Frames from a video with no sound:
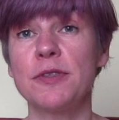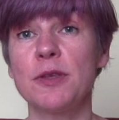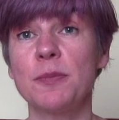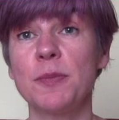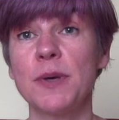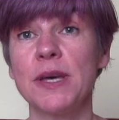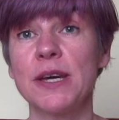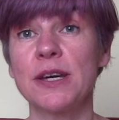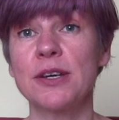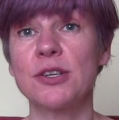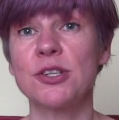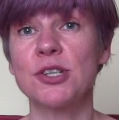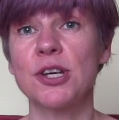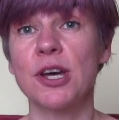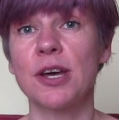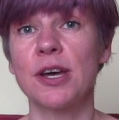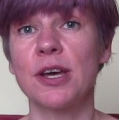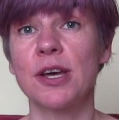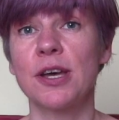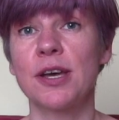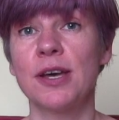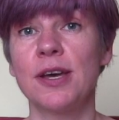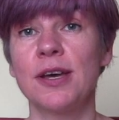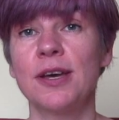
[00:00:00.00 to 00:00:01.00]
the picture,
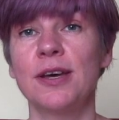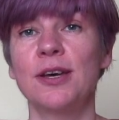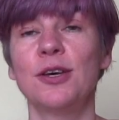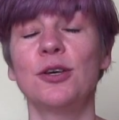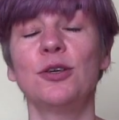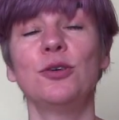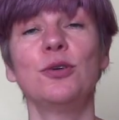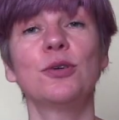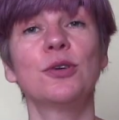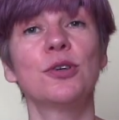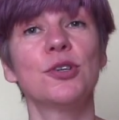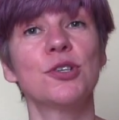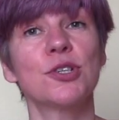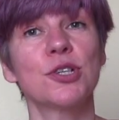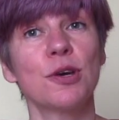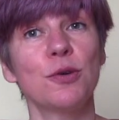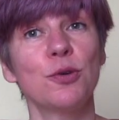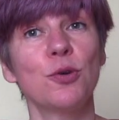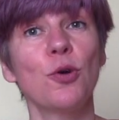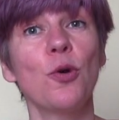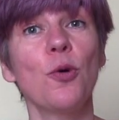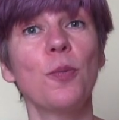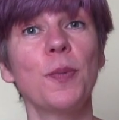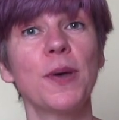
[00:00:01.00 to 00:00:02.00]
you could show
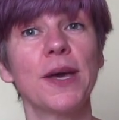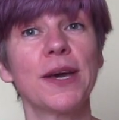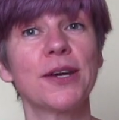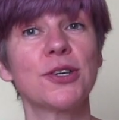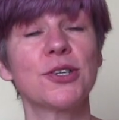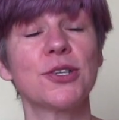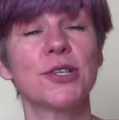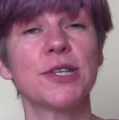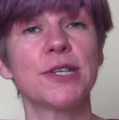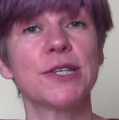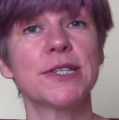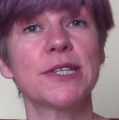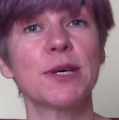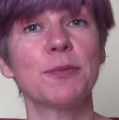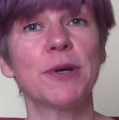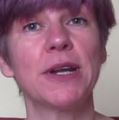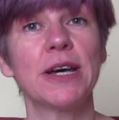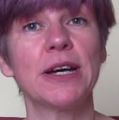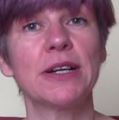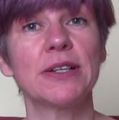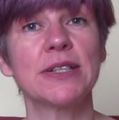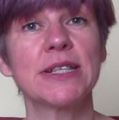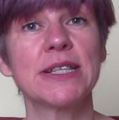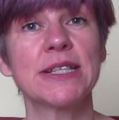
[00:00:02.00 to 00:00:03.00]
your picture to someone
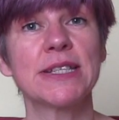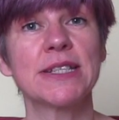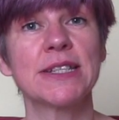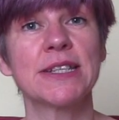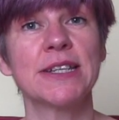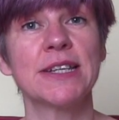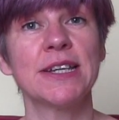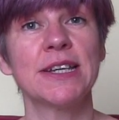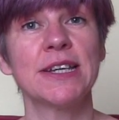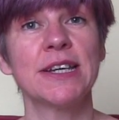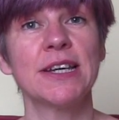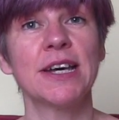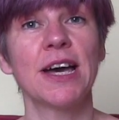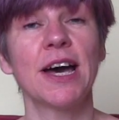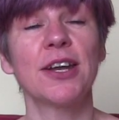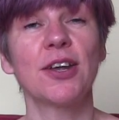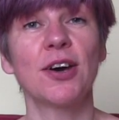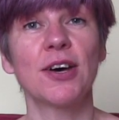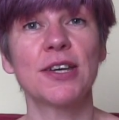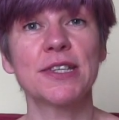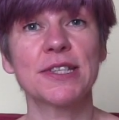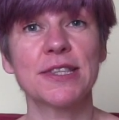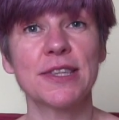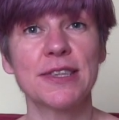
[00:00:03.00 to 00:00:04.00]
else and
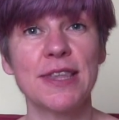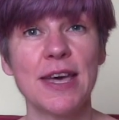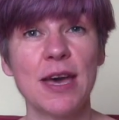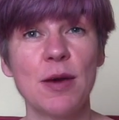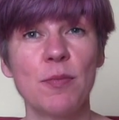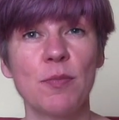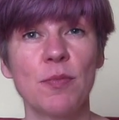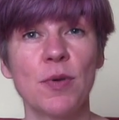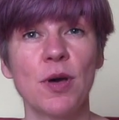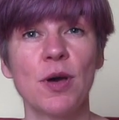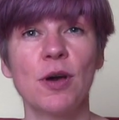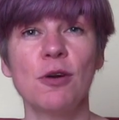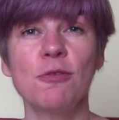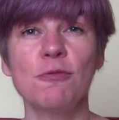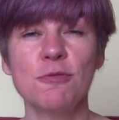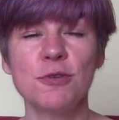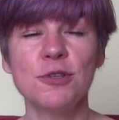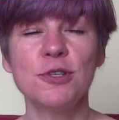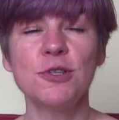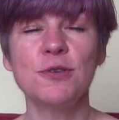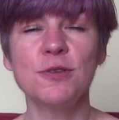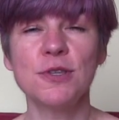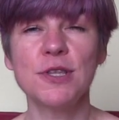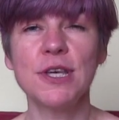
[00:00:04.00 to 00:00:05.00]
ask them, what
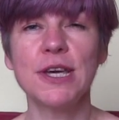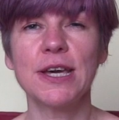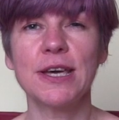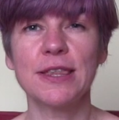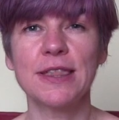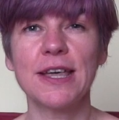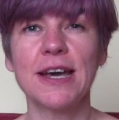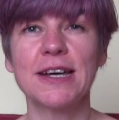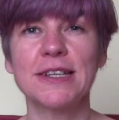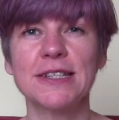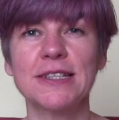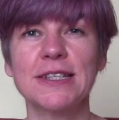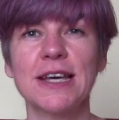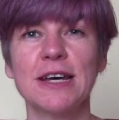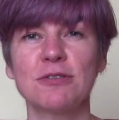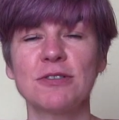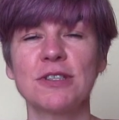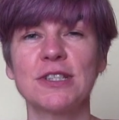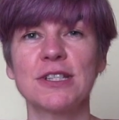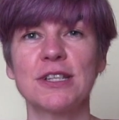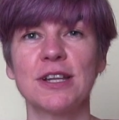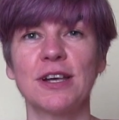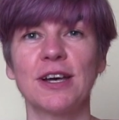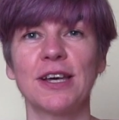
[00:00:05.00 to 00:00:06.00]
do you think that
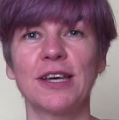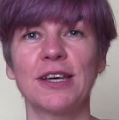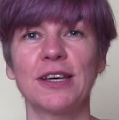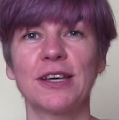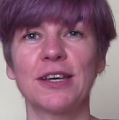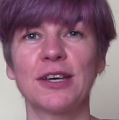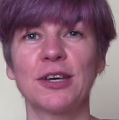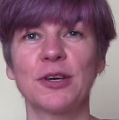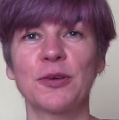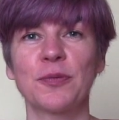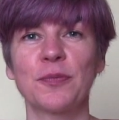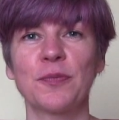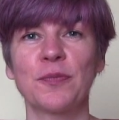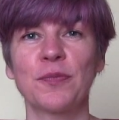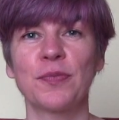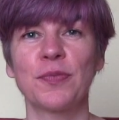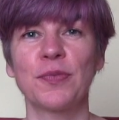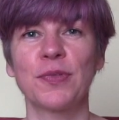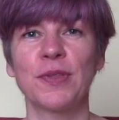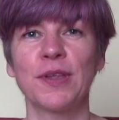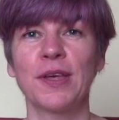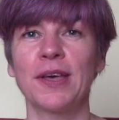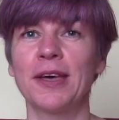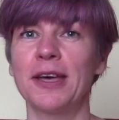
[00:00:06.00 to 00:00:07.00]
sounds like?
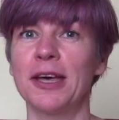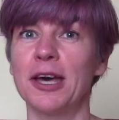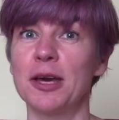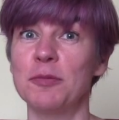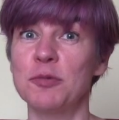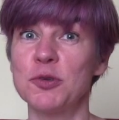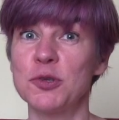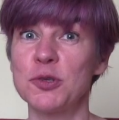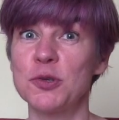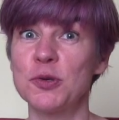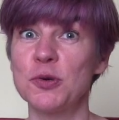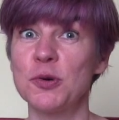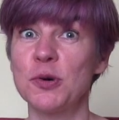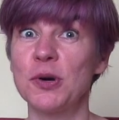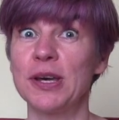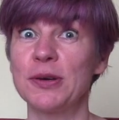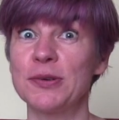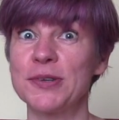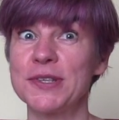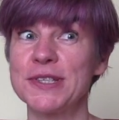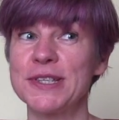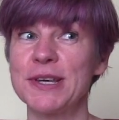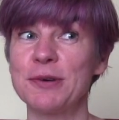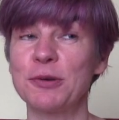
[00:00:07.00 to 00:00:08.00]
I'm sure it
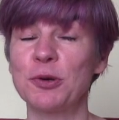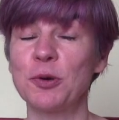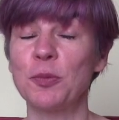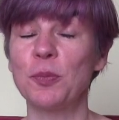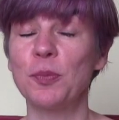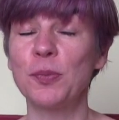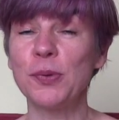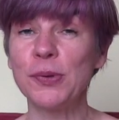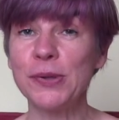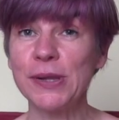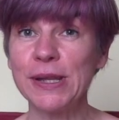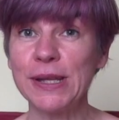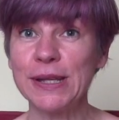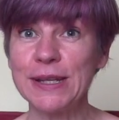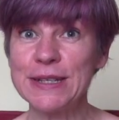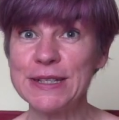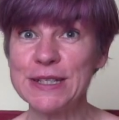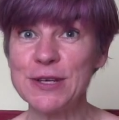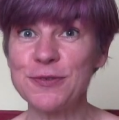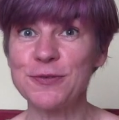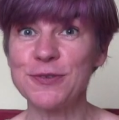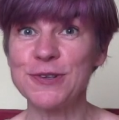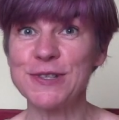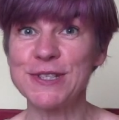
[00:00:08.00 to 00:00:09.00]
will sound completely
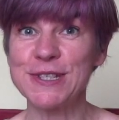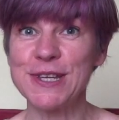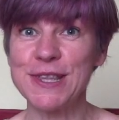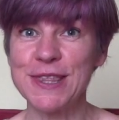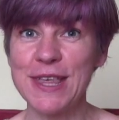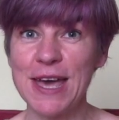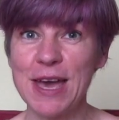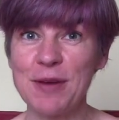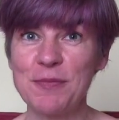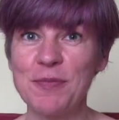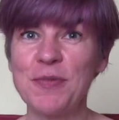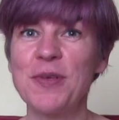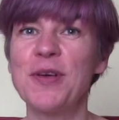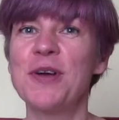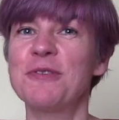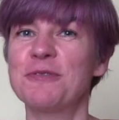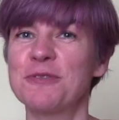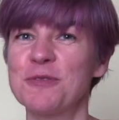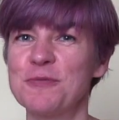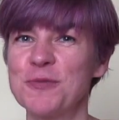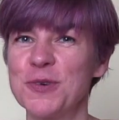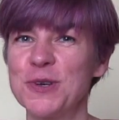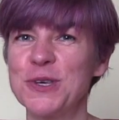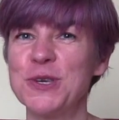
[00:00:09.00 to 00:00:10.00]
different to them
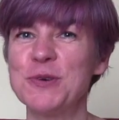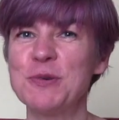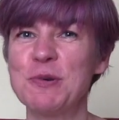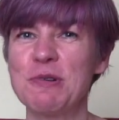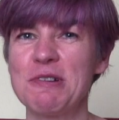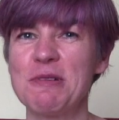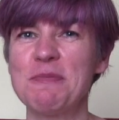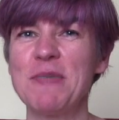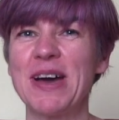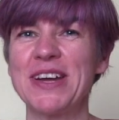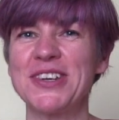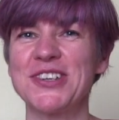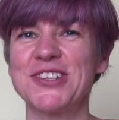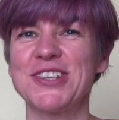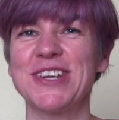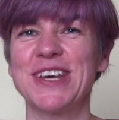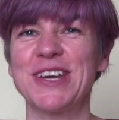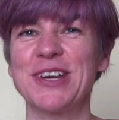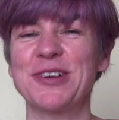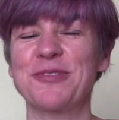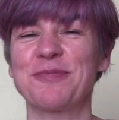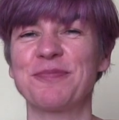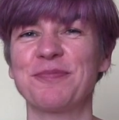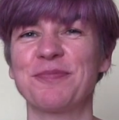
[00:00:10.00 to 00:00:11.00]
from what you were
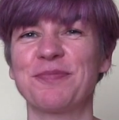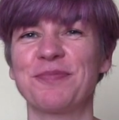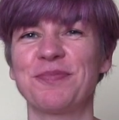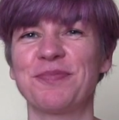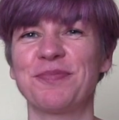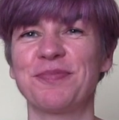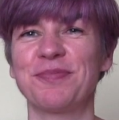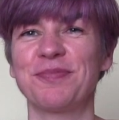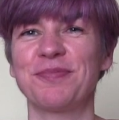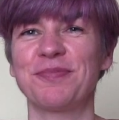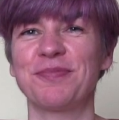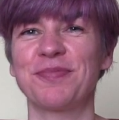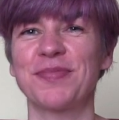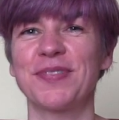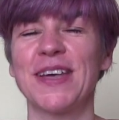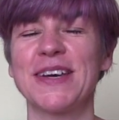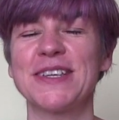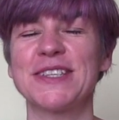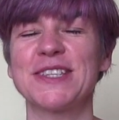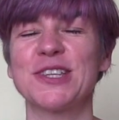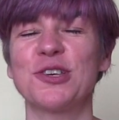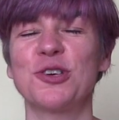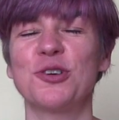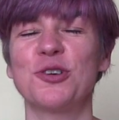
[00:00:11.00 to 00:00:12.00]
imagining.
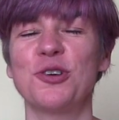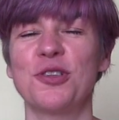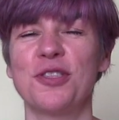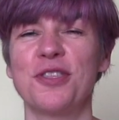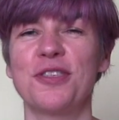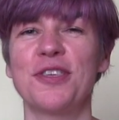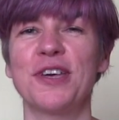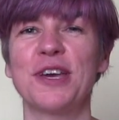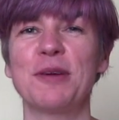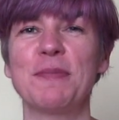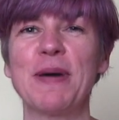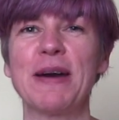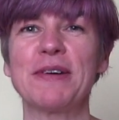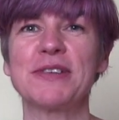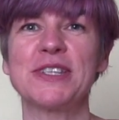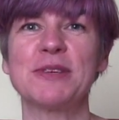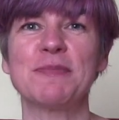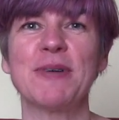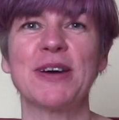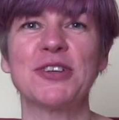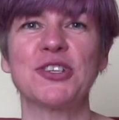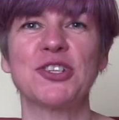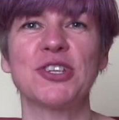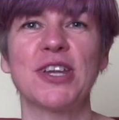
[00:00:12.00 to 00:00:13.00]
That's the good thing about
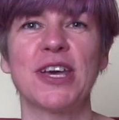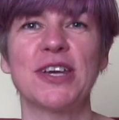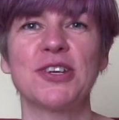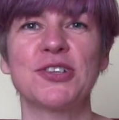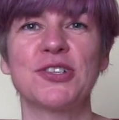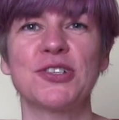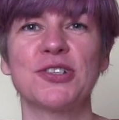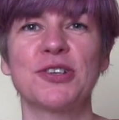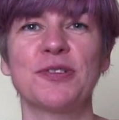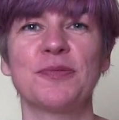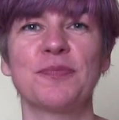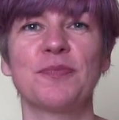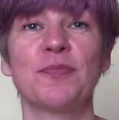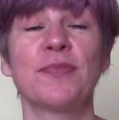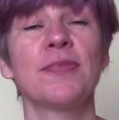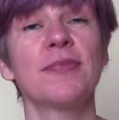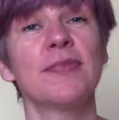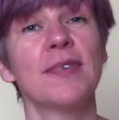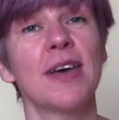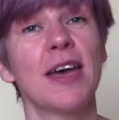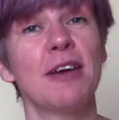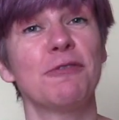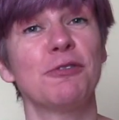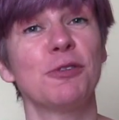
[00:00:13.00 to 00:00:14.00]
imagination.
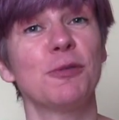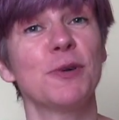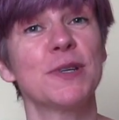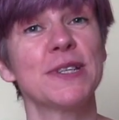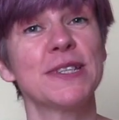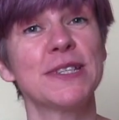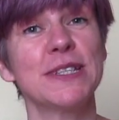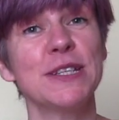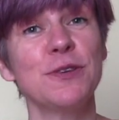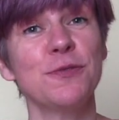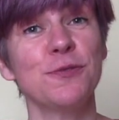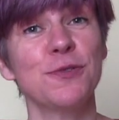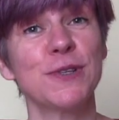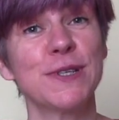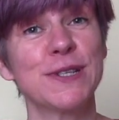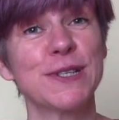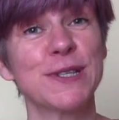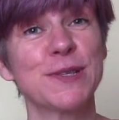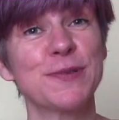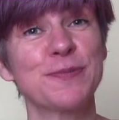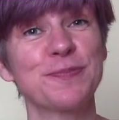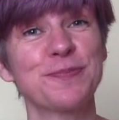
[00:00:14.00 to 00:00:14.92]
Everyone's different.